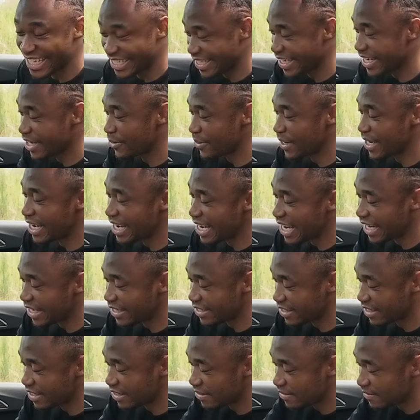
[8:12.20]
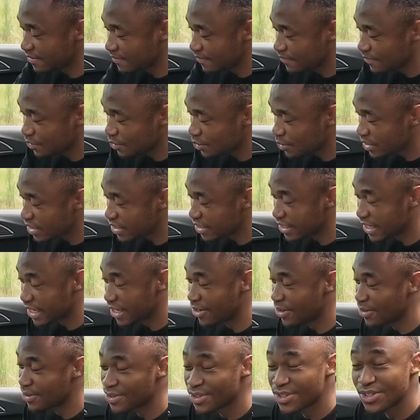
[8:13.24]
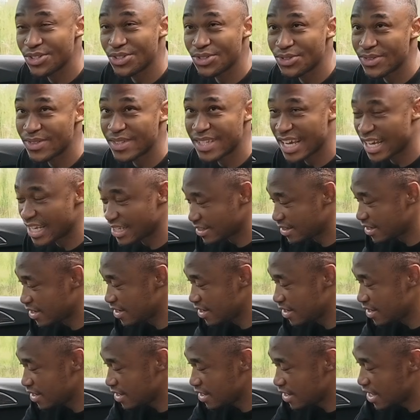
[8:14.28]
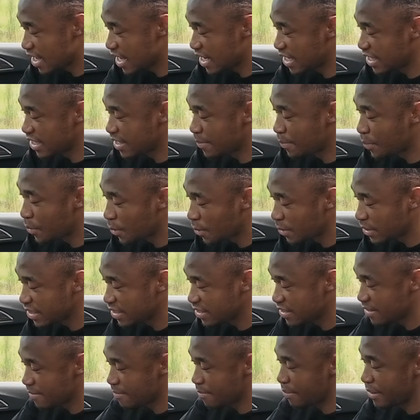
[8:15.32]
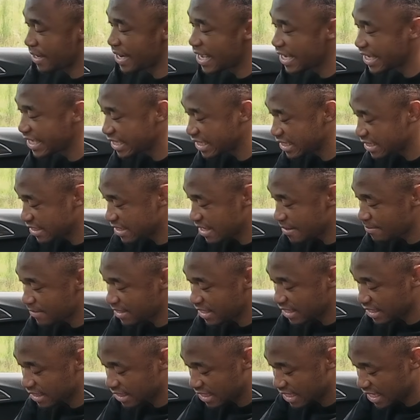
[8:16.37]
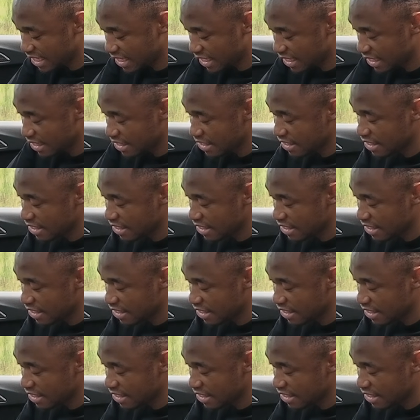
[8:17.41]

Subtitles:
a cigarette lighter, which you can also use as another port and plug in something there.